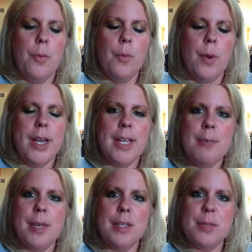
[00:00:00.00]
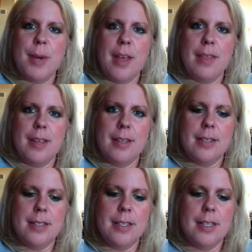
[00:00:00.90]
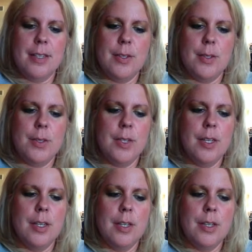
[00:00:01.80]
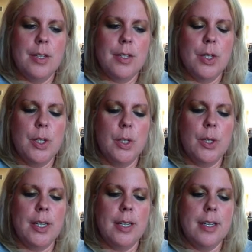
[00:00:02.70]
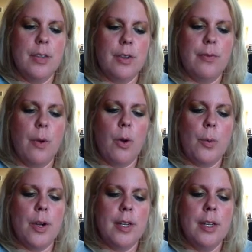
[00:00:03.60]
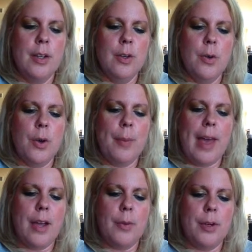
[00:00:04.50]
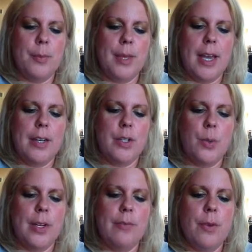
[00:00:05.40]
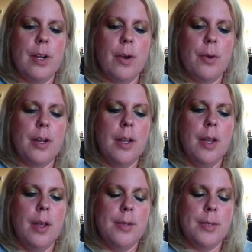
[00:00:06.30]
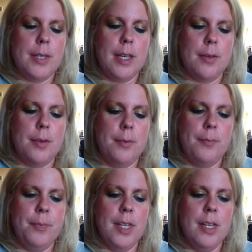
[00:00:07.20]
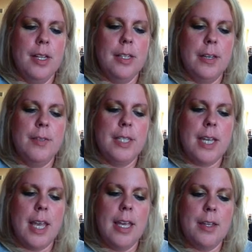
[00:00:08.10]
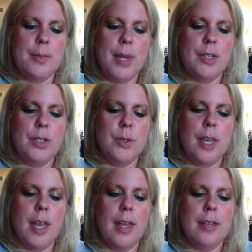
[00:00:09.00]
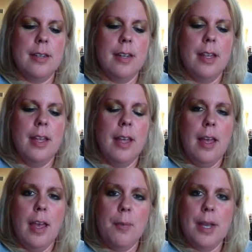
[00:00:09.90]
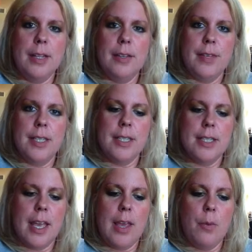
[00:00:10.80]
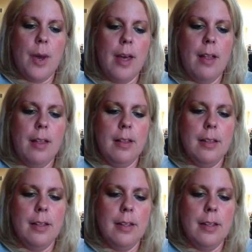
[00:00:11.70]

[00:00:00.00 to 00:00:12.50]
What he means by this is to look neither forward nor backward beyond a 24 hour cycle. Live today as best you can, and by living today well,